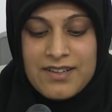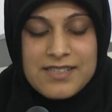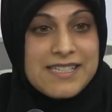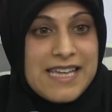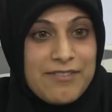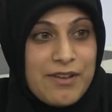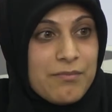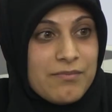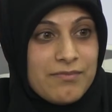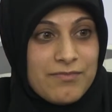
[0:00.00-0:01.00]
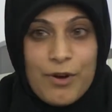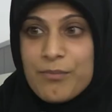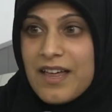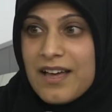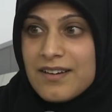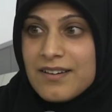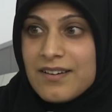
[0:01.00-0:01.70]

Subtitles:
to save him from that.